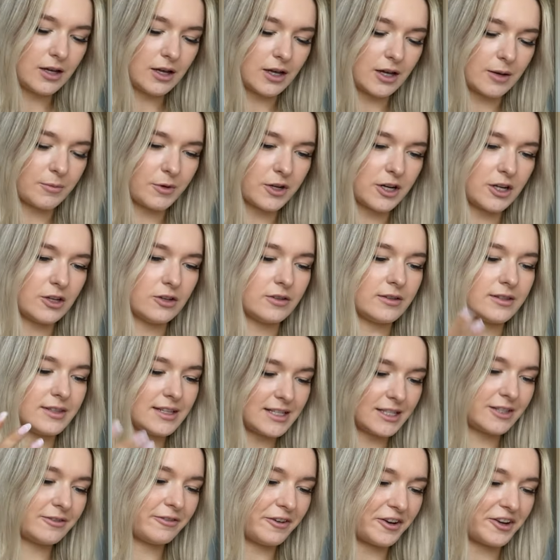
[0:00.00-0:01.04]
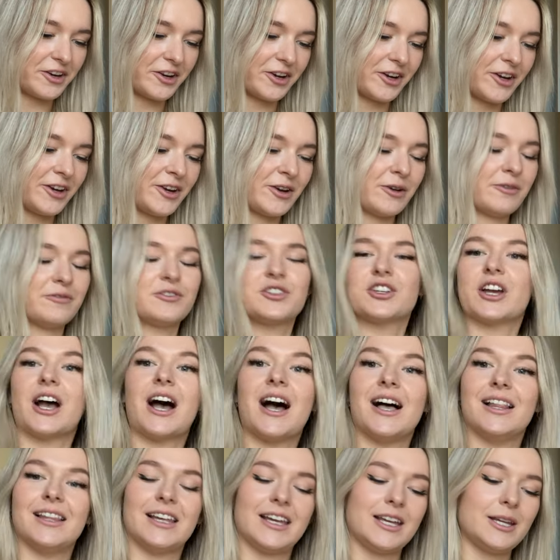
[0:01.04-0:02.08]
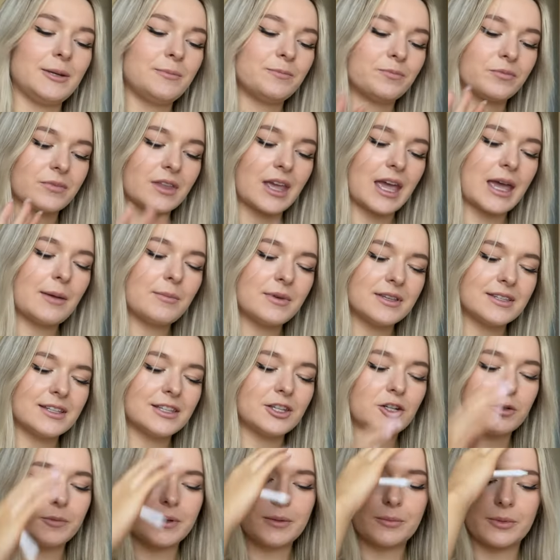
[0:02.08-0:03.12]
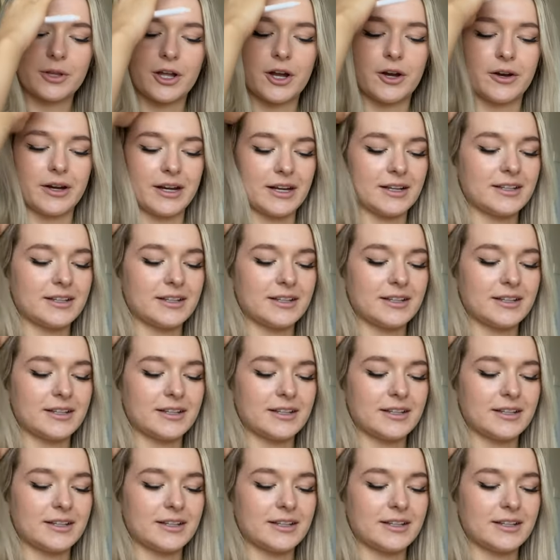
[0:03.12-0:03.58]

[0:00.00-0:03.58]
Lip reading: I'm going to use this photo of Charli. Emma's a little bit blurry,